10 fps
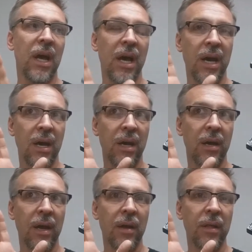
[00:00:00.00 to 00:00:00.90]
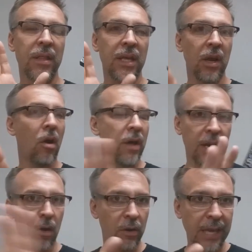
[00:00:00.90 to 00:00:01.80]
Uh, it all
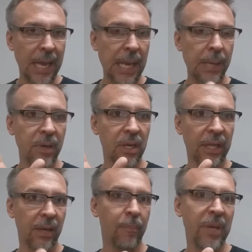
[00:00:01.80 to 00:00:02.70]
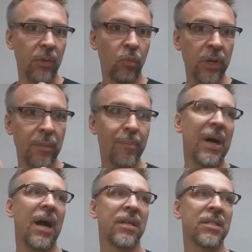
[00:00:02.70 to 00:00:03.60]
it all came in like a big wooden
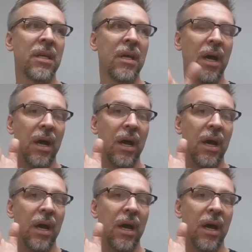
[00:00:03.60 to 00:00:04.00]
box.